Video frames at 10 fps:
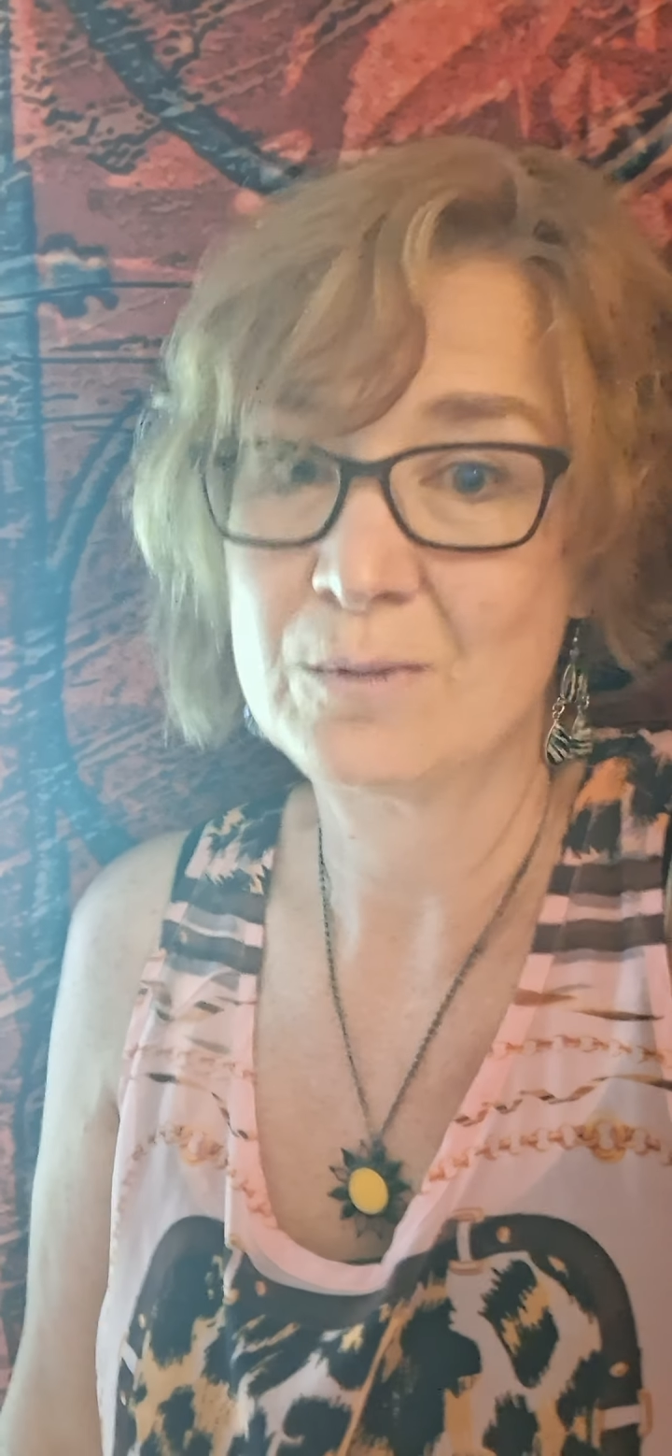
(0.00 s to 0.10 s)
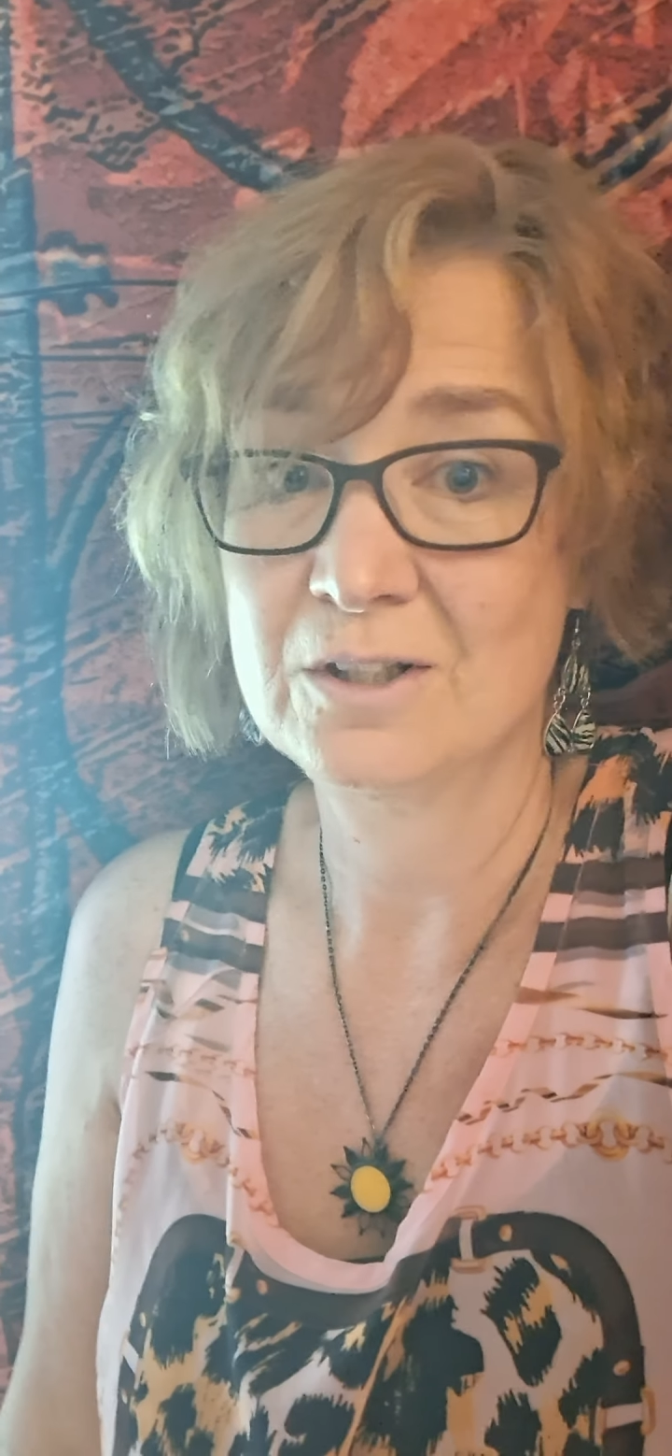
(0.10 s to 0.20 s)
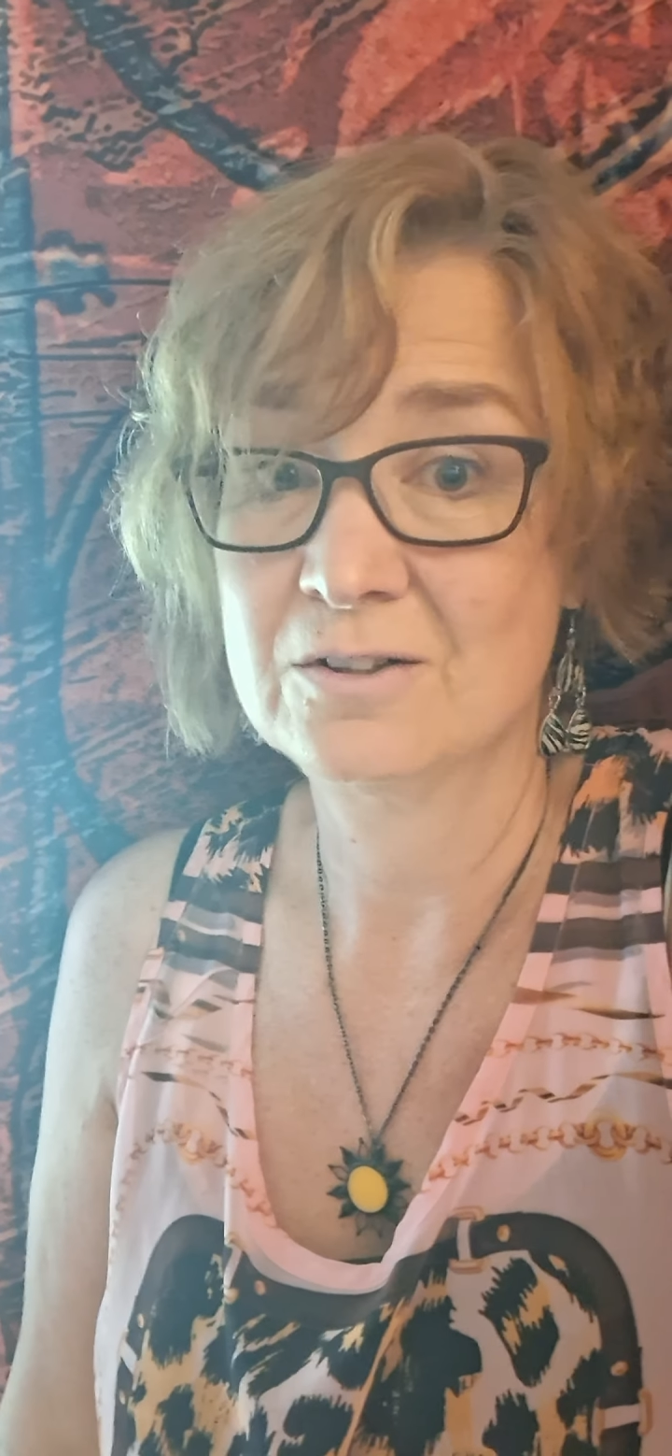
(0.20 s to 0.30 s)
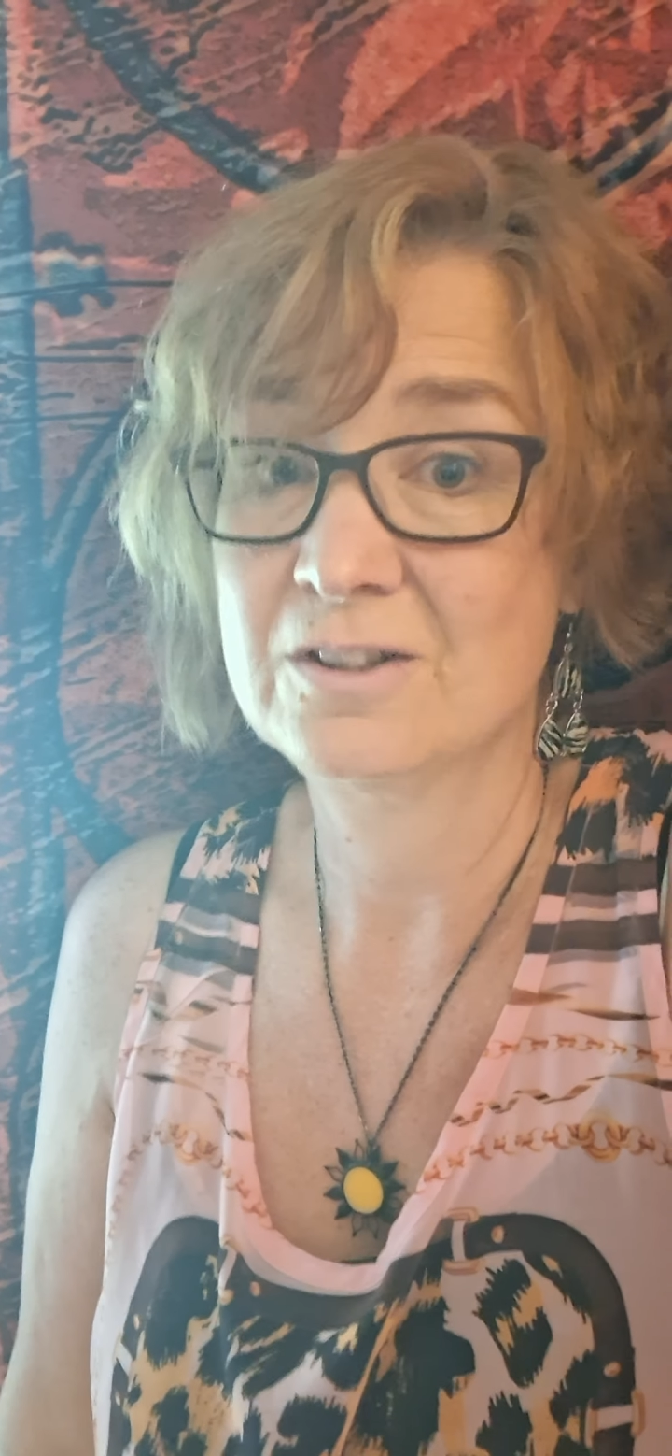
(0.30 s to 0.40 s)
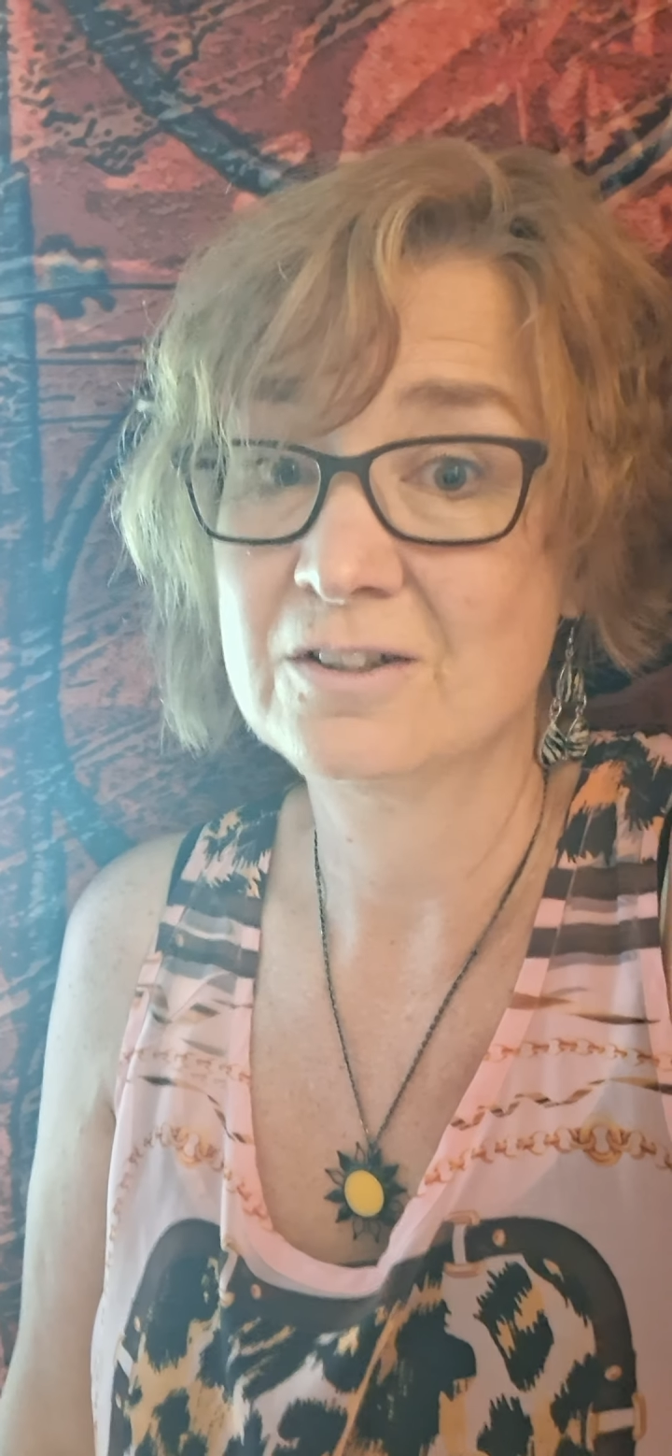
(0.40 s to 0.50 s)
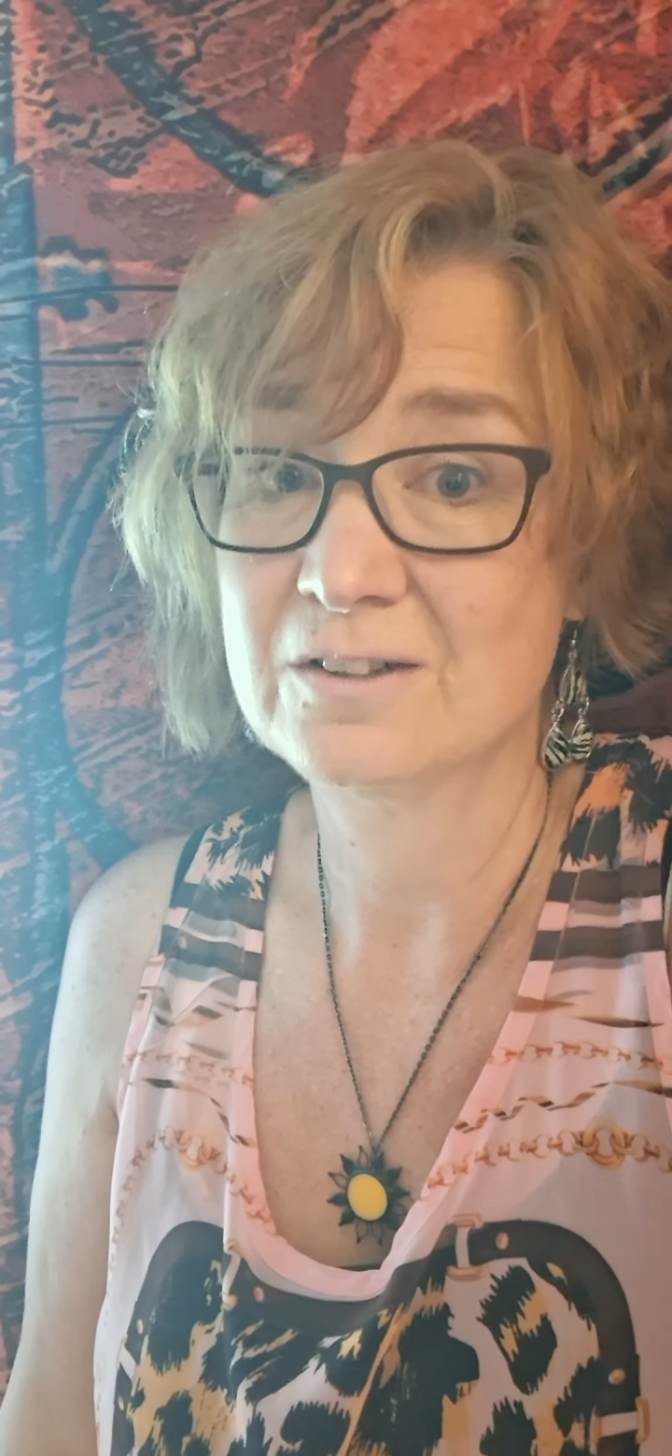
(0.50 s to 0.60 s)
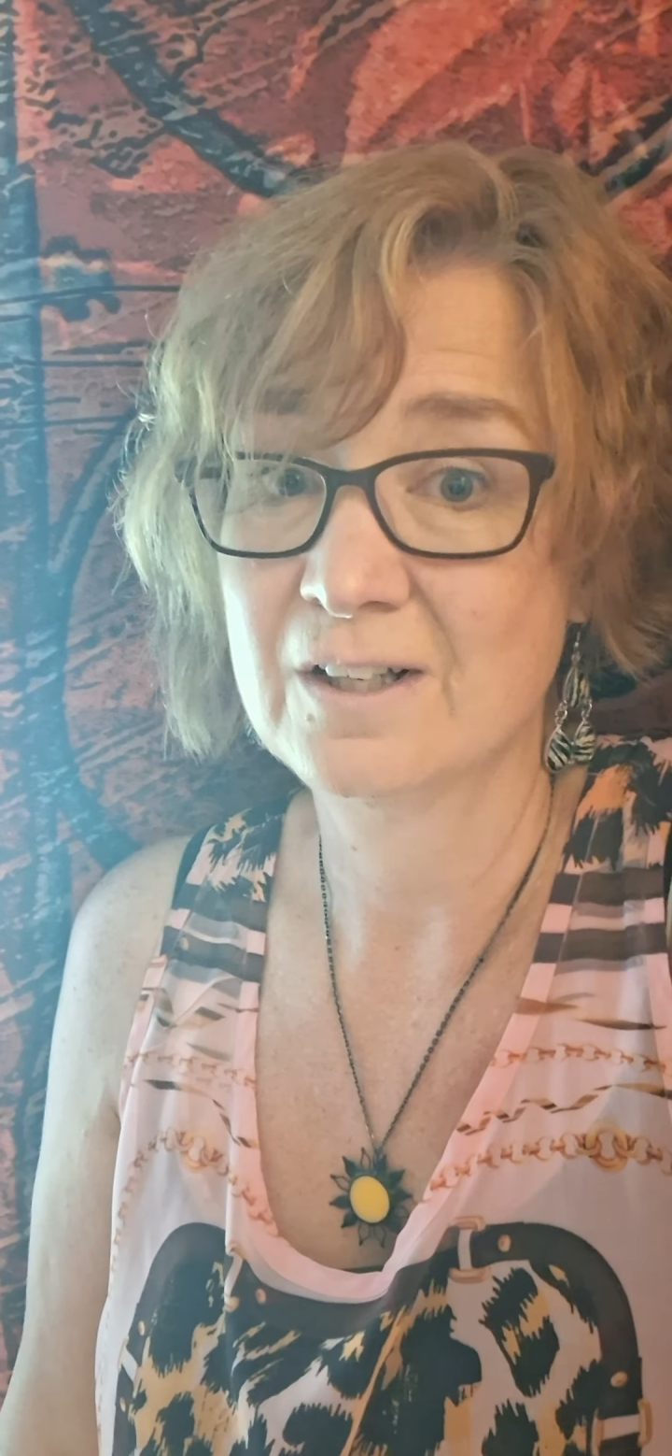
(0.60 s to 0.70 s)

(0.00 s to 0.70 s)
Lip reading: means these